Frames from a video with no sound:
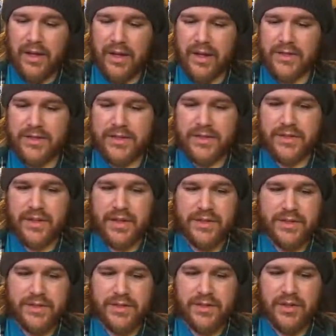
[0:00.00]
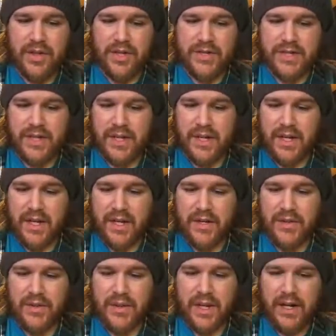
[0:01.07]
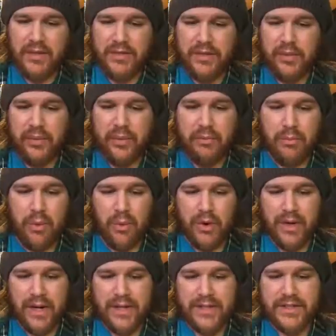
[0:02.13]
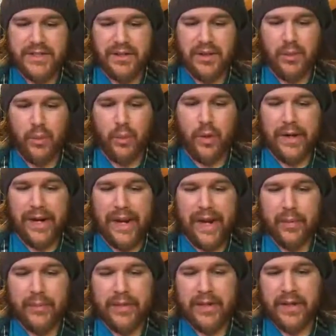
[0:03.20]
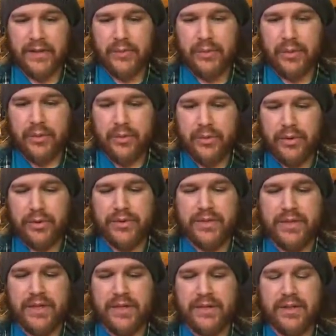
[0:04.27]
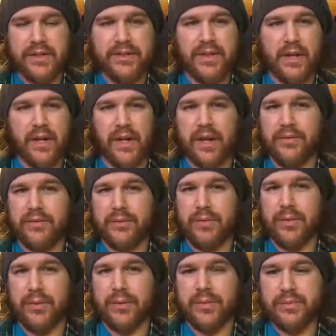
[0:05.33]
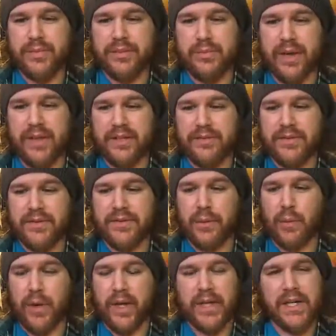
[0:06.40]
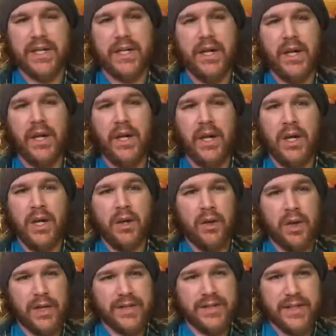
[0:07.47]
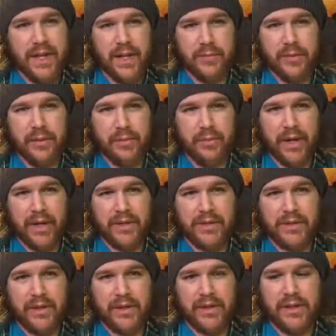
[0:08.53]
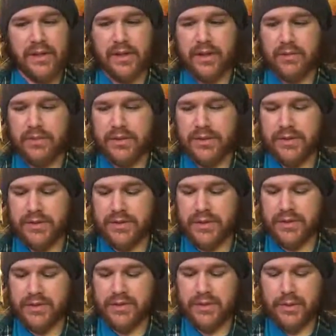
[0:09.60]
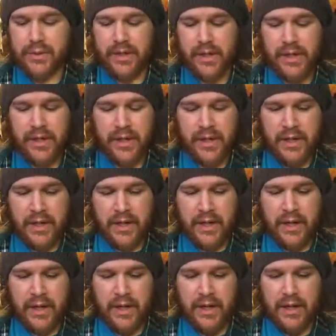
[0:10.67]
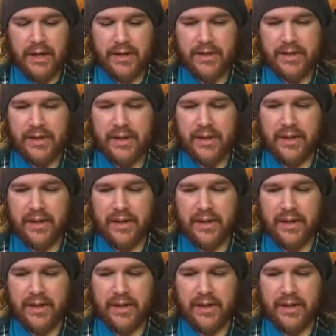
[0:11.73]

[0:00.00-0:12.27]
It's just crazy. You get a little bit more, not necessarily what happened on the moon, but you see it kind of from Thor's perspective as to where he lost the hammer back during the original Sin story, and